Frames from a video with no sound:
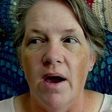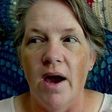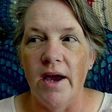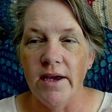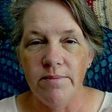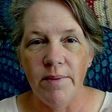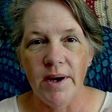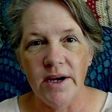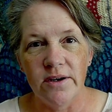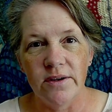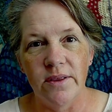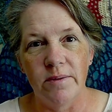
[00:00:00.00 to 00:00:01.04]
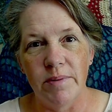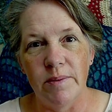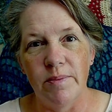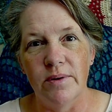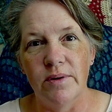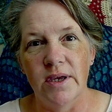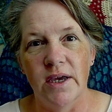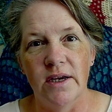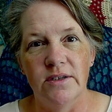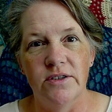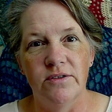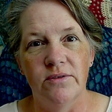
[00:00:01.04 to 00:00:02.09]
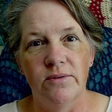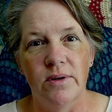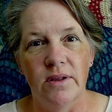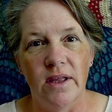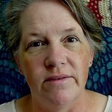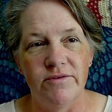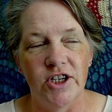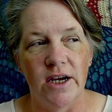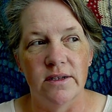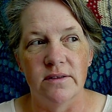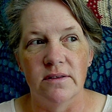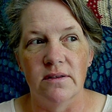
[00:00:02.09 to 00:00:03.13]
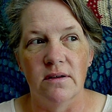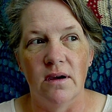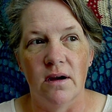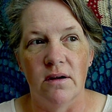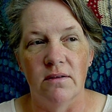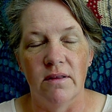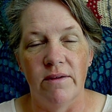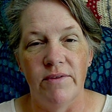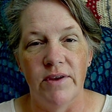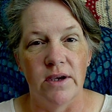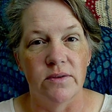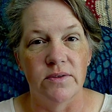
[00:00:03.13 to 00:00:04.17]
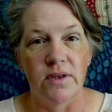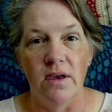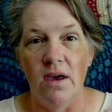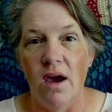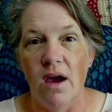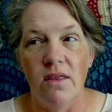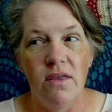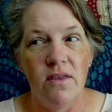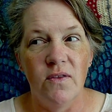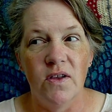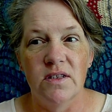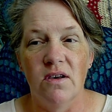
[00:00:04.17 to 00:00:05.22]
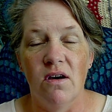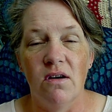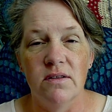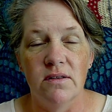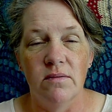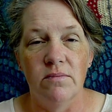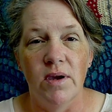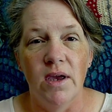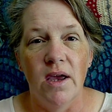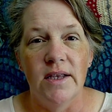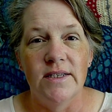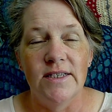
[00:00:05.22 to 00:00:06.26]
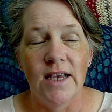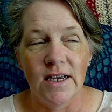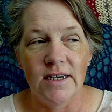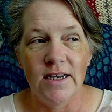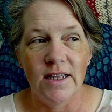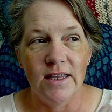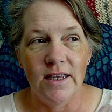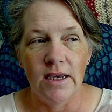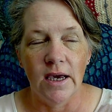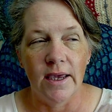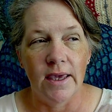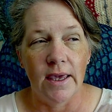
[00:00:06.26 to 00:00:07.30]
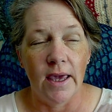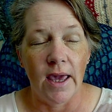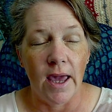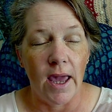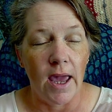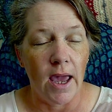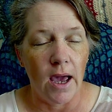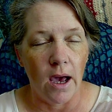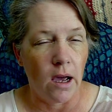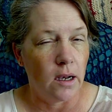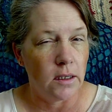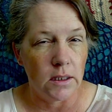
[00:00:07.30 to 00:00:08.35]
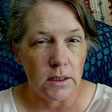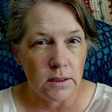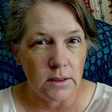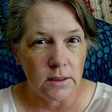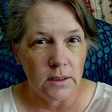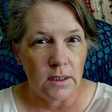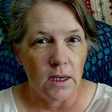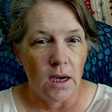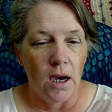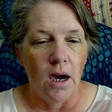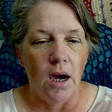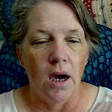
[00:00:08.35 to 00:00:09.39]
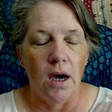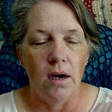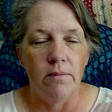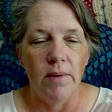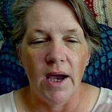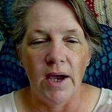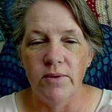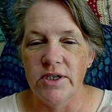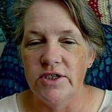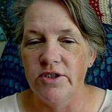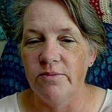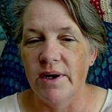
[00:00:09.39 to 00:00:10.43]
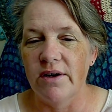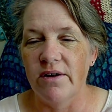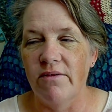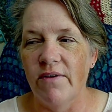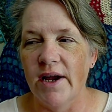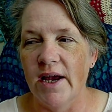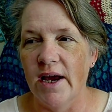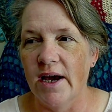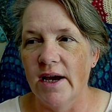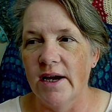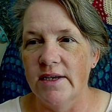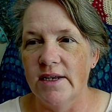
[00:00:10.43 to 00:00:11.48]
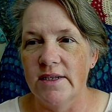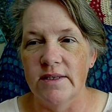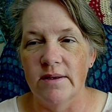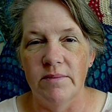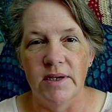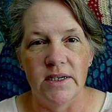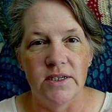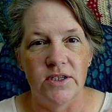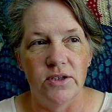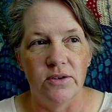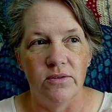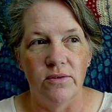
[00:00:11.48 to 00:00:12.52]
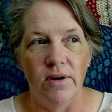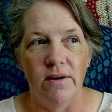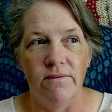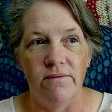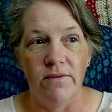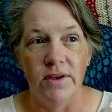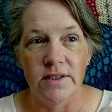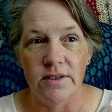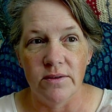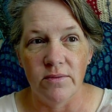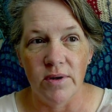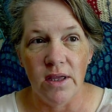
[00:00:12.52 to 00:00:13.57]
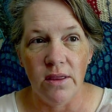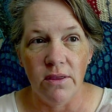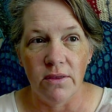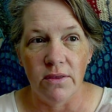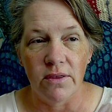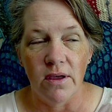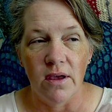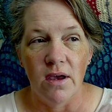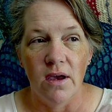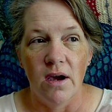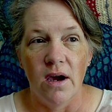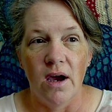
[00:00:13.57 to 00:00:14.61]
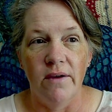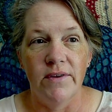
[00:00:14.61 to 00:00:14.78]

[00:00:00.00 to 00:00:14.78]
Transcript: I admire that people can do live chats or live videos. I think that's awesome. Technically, I can. I would do better if I had somebody to visit with. I've